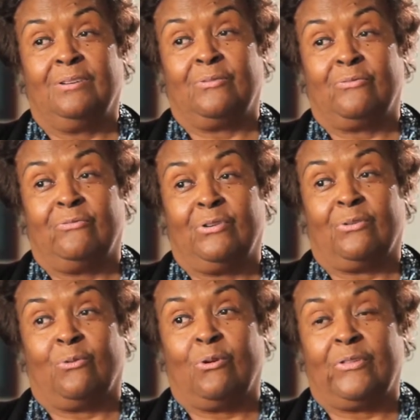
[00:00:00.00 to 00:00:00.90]
you know,
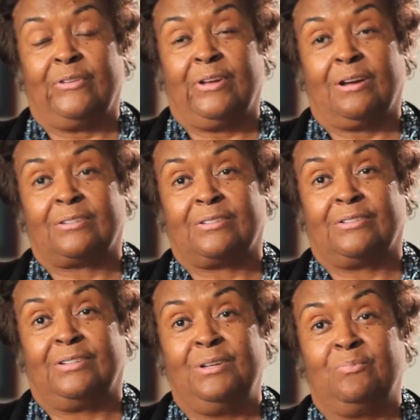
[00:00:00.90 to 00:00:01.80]
very
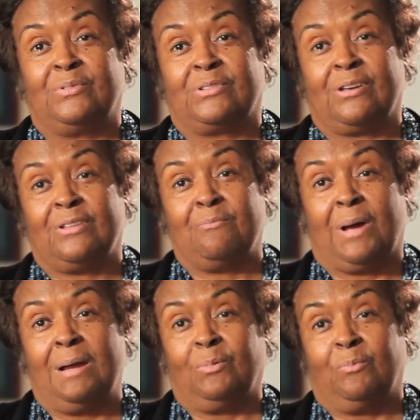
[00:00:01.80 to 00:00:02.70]
orthodox, deep Southern
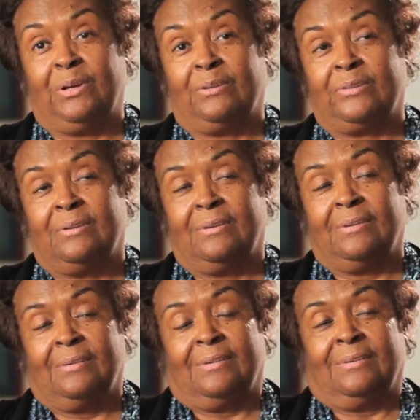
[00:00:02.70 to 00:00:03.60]
Bible Belt.
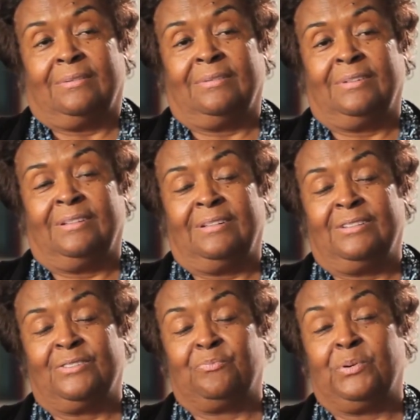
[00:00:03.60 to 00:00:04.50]
And
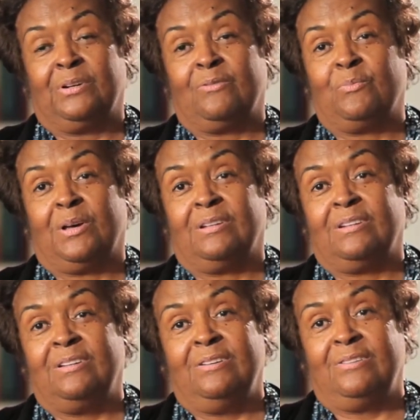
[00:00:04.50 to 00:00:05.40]
he just put everybody
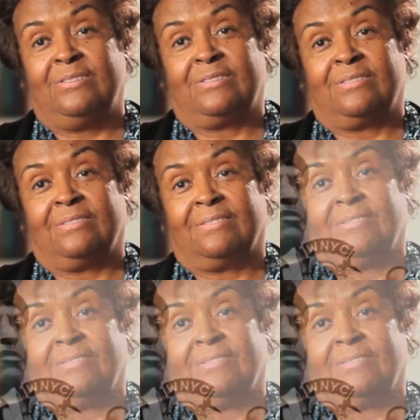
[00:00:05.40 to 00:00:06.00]
at ease.